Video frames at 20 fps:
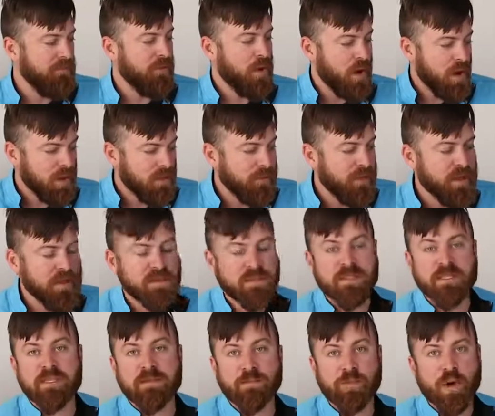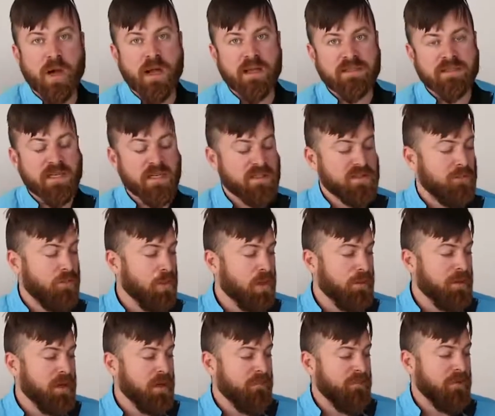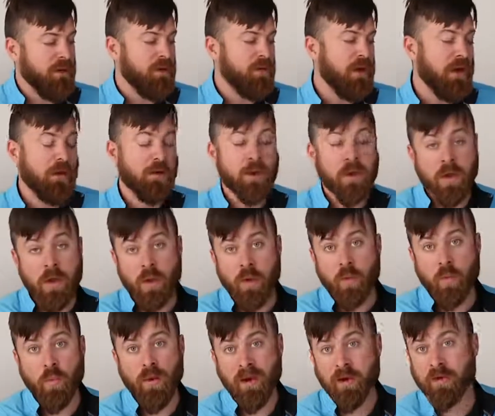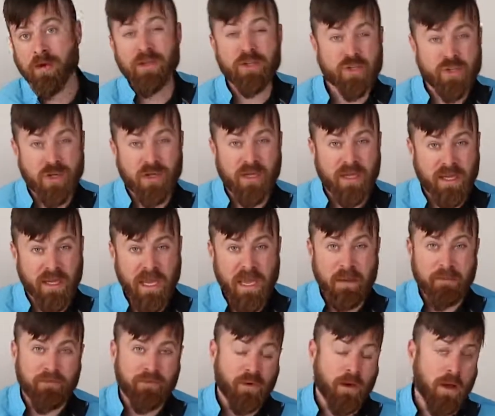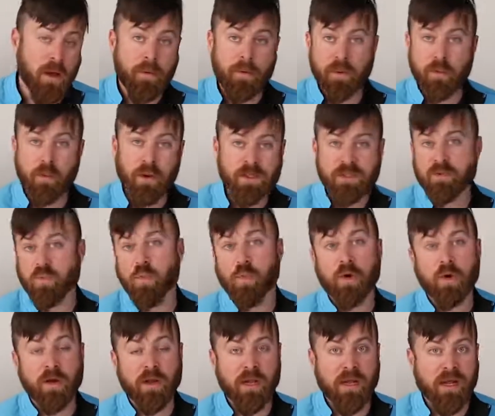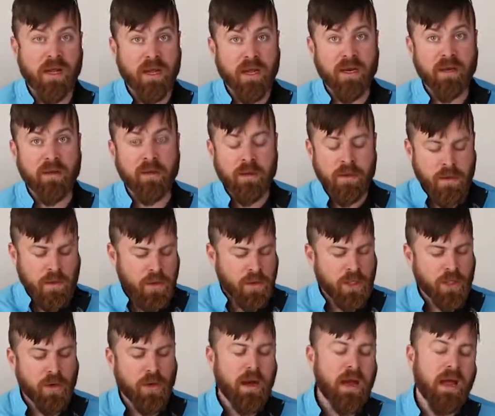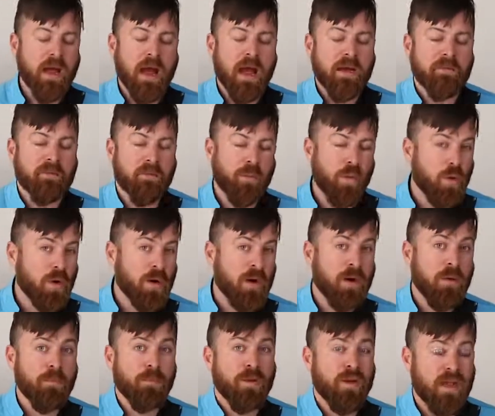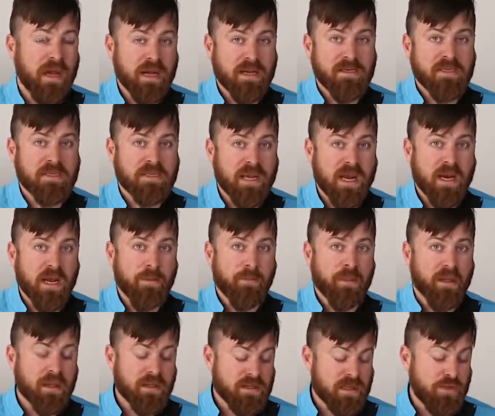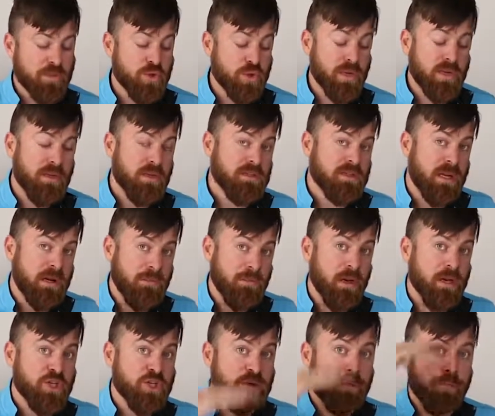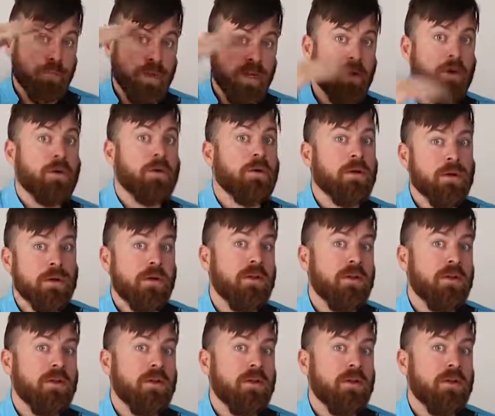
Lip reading: of automates this process for me to figure out where each click came from and what's working. And I have a more complex setup because I'm doing this on a much bigger